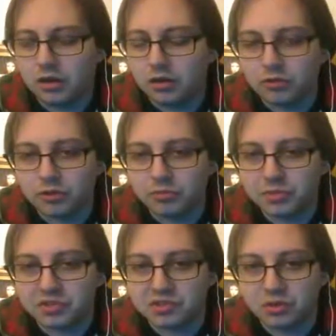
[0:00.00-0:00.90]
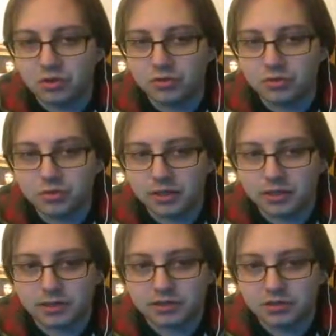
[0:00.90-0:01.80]
And it'd be so
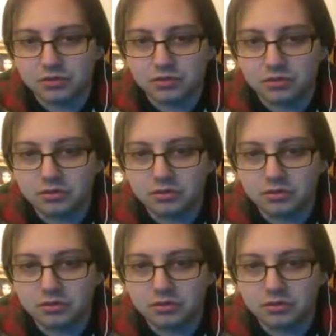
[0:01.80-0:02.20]
unique too.